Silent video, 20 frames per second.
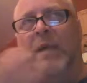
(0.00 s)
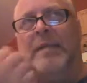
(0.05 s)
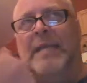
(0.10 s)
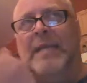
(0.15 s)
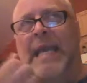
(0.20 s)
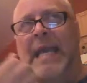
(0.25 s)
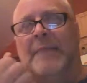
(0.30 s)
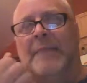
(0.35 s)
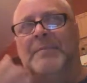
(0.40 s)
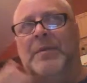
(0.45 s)

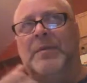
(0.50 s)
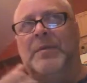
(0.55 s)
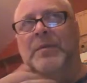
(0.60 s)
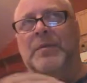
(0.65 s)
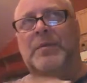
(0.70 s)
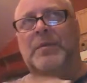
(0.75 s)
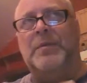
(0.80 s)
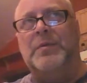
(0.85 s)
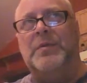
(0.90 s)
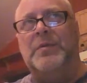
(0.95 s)
camper
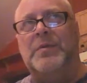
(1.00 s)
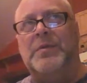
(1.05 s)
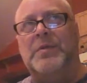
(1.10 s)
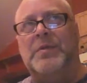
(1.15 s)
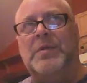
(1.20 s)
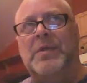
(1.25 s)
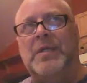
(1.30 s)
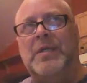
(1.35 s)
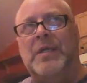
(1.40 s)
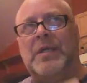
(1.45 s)

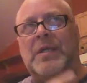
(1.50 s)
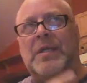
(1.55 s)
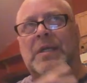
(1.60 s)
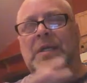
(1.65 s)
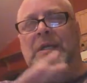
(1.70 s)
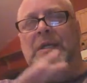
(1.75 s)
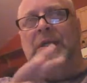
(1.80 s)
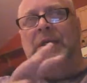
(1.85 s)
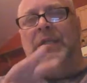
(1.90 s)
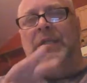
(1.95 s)
whose
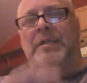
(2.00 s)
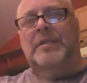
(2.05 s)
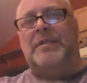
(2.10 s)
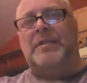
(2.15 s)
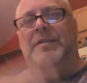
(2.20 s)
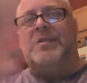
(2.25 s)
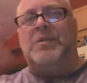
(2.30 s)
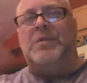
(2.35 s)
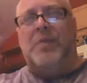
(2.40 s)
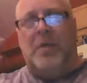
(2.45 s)

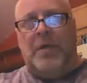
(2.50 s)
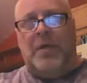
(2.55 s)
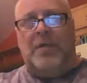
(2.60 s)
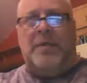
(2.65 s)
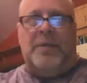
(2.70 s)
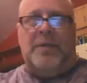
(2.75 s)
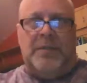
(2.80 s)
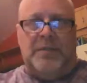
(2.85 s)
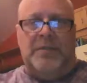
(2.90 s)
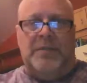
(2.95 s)

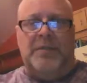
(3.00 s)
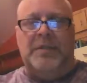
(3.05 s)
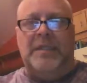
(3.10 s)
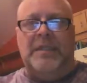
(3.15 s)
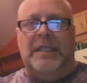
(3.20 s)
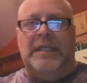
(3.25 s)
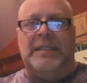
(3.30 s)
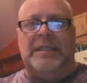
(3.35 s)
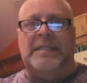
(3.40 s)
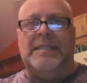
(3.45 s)
disorder
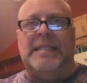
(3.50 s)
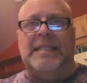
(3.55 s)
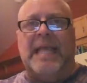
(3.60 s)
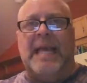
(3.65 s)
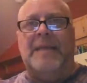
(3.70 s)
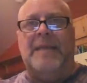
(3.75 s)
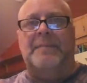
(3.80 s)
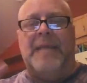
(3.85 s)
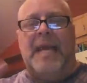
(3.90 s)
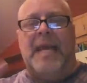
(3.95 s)
is
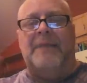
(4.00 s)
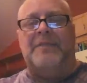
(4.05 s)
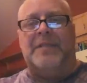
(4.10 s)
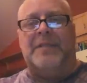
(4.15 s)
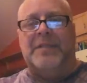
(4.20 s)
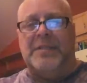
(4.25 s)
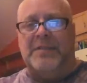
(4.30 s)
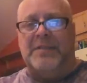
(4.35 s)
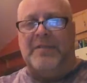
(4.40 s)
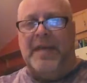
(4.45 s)
named
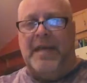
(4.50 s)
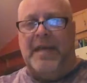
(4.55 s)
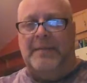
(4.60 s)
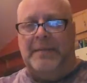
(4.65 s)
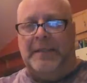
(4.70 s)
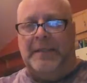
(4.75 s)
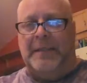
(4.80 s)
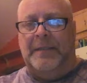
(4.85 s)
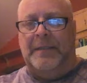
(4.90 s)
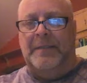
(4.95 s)
after his
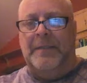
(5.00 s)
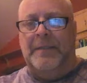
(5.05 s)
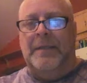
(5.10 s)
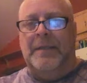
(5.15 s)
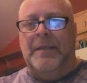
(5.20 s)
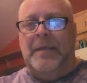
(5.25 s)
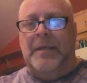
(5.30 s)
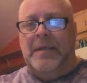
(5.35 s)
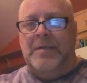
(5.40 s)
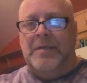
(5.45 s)
family,
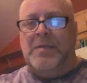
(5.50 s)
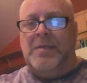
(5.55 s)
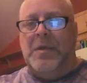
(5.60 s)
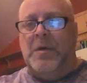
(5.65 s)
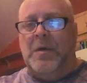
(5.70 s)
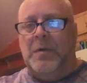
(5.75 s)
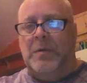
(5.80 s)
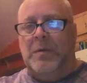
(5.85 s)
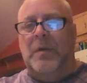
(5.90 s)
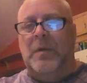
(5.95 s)

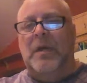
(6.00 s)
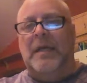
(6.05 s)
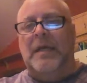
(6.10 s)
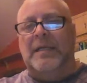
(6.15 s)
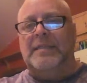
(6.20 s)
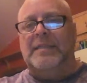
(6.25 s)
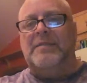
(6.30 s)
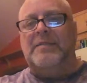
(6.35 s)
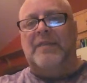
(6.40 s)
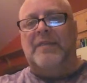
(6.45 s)
so
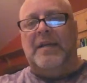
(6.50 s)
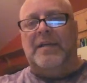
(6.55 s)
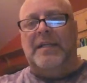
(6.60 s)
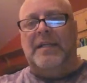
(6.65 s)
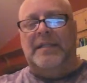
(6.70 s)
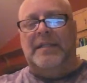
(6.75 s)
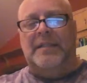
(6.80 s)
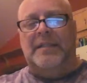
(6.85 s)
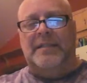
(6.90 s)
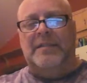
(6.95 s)
it's a
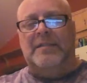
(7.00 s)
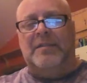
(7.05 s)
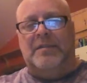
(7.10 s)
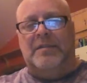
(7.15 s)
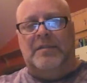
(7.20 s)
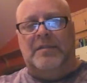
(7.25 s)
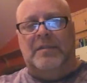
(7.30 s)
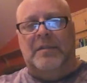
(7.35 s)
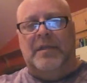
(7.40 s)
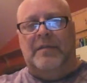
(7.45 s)
very
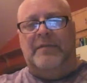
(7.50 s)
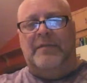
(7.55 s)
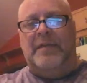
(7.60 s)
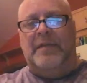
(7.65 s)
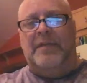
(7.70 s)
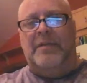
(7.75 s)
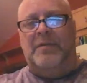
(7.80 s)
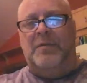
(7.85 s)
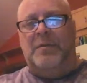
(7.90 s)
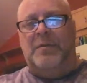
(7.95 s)

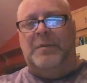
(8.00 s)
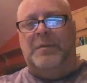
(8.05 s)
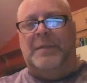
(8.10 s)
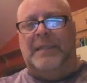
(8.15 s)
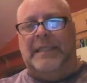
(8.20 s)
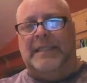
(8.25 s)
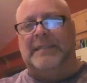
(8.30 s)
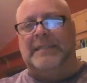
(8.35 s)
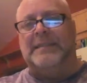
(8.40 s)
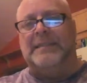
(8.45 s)
cool
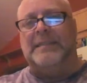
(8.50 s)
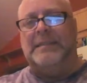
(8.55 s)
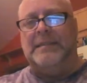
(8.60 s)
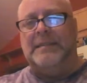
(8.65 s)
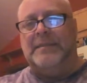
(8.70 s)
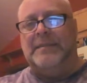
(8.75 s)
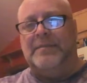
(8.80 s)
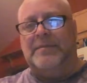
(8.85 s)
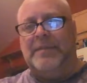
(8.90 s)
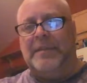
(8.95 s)
place.
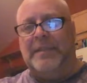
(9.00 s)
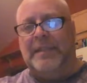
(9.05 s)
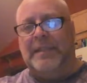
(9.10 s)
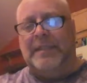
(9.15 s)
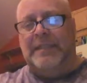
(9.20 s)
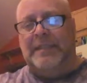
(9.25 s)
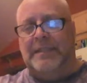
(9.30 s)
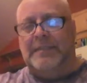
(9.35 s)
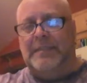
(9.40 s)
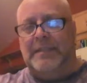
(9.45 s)
It really
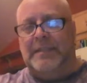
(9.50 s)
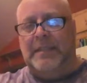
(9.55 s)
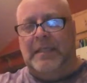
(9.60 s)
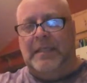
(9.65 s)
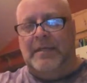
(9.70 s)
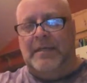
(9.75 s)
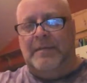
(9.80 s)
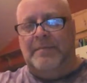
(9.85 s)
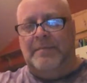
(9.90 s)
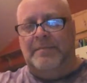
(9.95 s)
is,
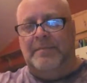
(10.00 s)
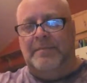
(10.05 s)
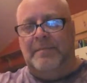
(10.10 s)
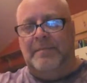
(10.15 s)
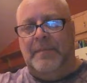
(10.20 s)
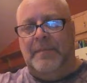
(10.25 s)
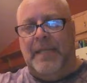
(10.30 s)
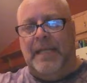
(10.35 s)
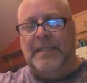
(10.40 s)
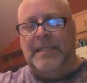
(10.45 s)
and
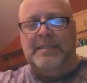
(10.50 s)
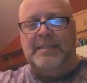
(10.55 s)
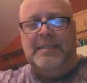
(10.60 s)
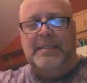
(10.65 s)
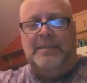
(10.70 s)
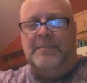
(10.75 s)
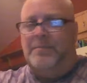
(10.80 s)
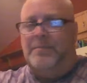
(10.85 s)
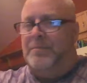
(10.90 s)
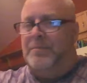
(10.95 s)
it's
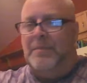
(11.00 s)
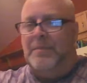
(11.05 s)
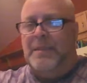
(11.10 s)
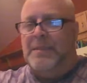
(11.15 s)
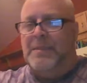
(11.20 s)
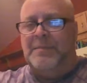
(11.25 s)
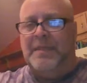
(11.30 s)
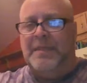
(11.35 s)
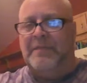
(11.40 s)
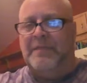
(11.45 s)
a
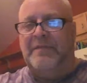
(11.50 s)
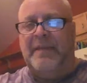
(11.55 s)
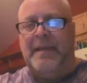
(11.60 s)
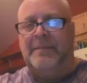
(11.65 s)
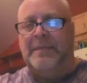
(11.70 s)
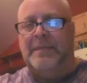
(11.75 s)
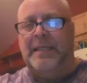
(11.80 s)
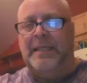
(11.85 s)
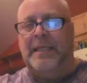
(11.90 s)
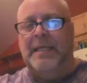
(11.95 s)
big
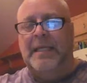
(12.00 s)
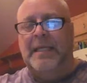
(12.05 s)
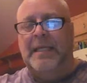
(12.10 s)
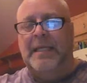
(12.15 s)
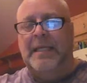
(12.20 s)
family